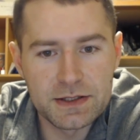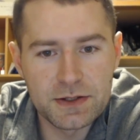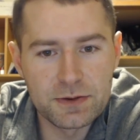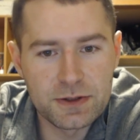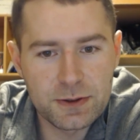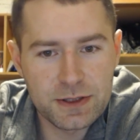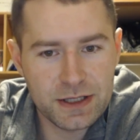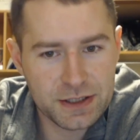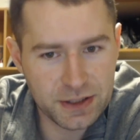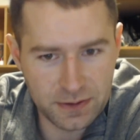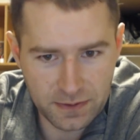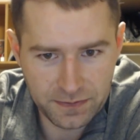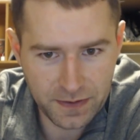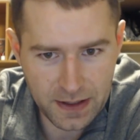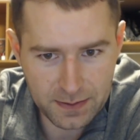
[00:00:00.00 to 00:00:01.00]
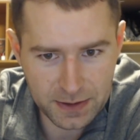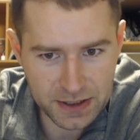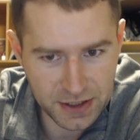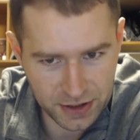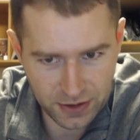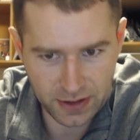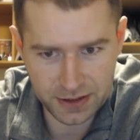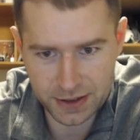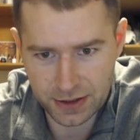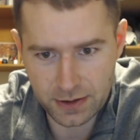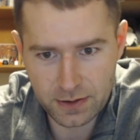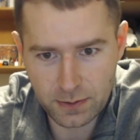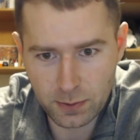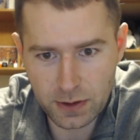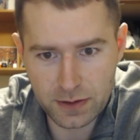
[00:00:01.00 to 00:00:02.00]
is the traditional family
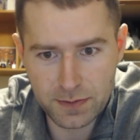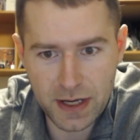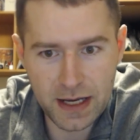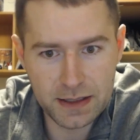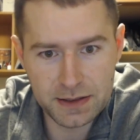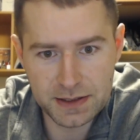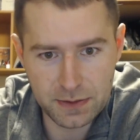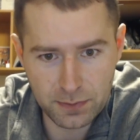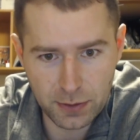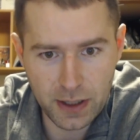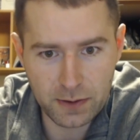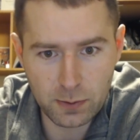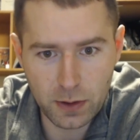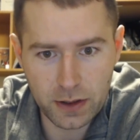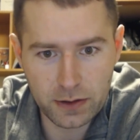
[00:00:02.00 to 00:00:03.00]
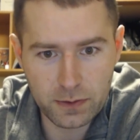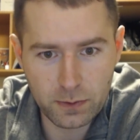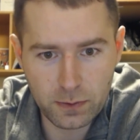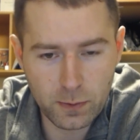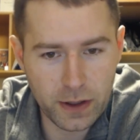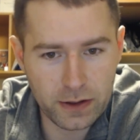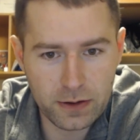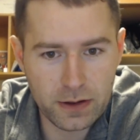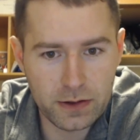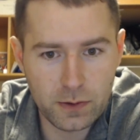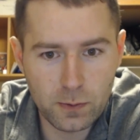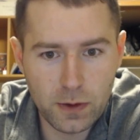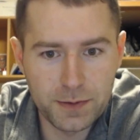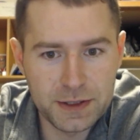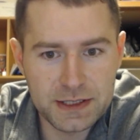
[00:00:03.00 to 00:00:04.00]
structure where the man is the breadwinner and
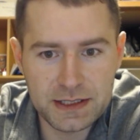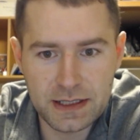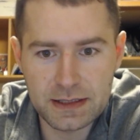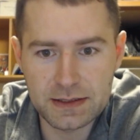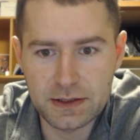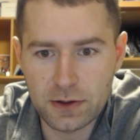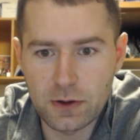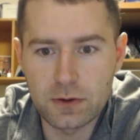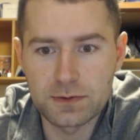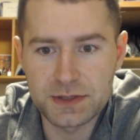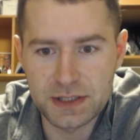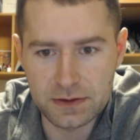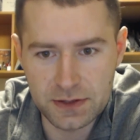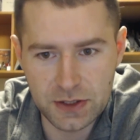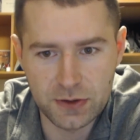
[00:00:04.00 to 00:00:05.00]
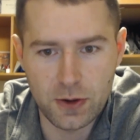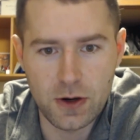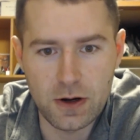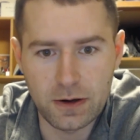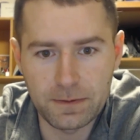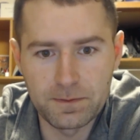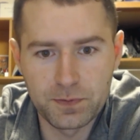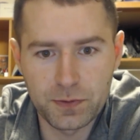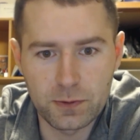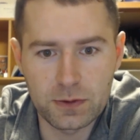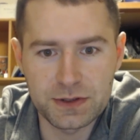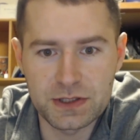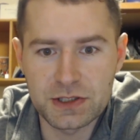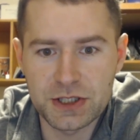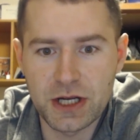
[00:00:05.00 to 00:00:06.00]
the woman stays at home still strong?
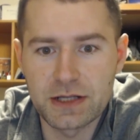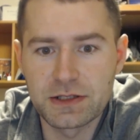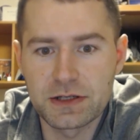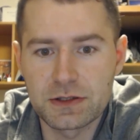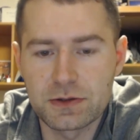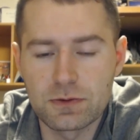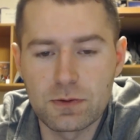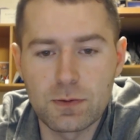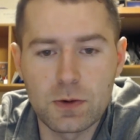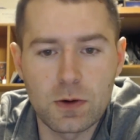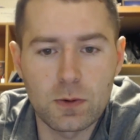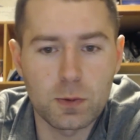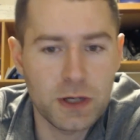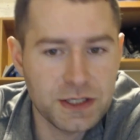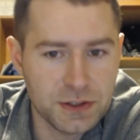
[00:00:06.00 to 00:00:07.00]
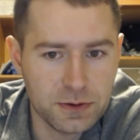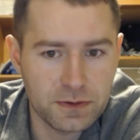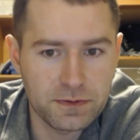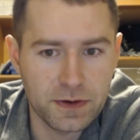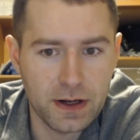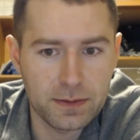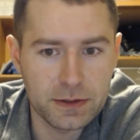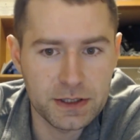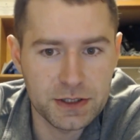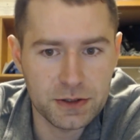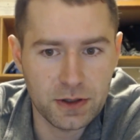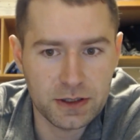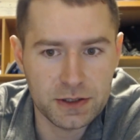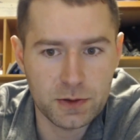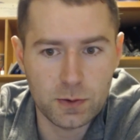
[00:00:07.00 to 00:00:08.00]
Or is it changing to a more Western family
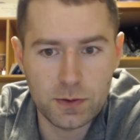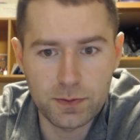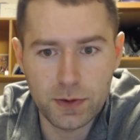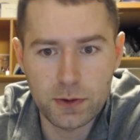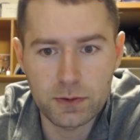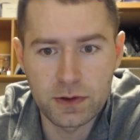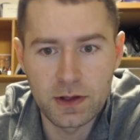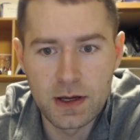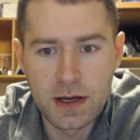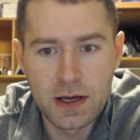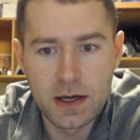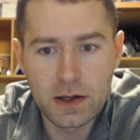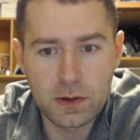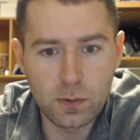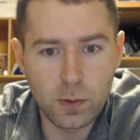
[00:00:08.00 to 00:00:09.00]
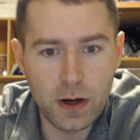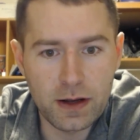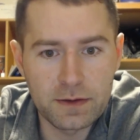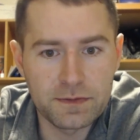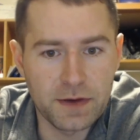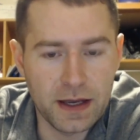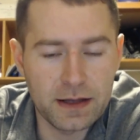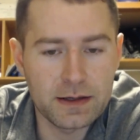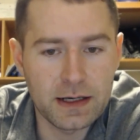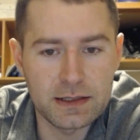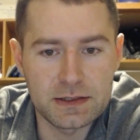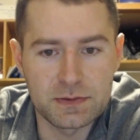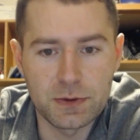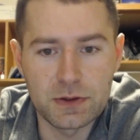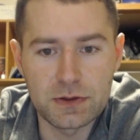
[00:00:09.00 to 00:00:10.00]
structure where both the wife and
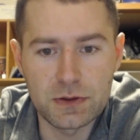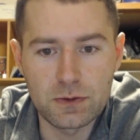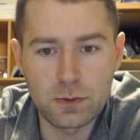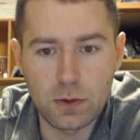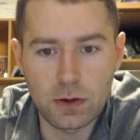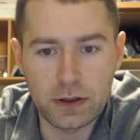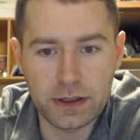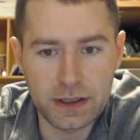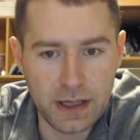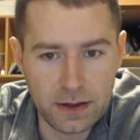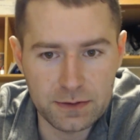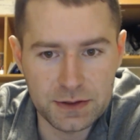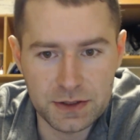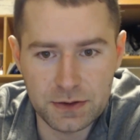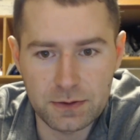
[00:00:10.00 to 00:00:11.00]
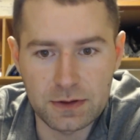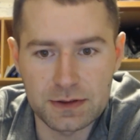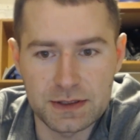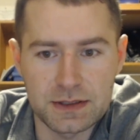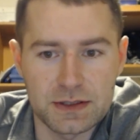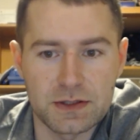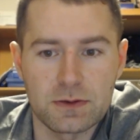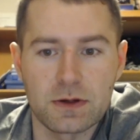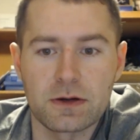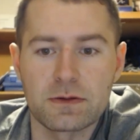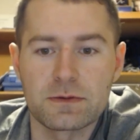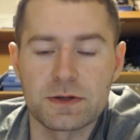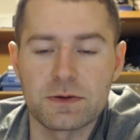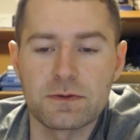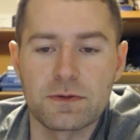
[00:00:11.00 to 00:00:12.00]
husband do work and house chores and so on
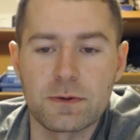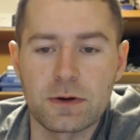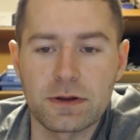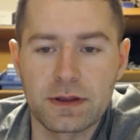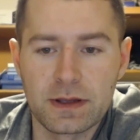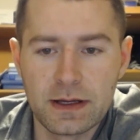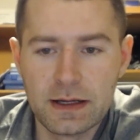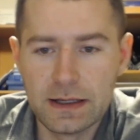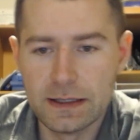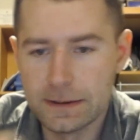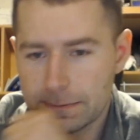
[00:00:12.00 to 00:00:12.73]
and so forth?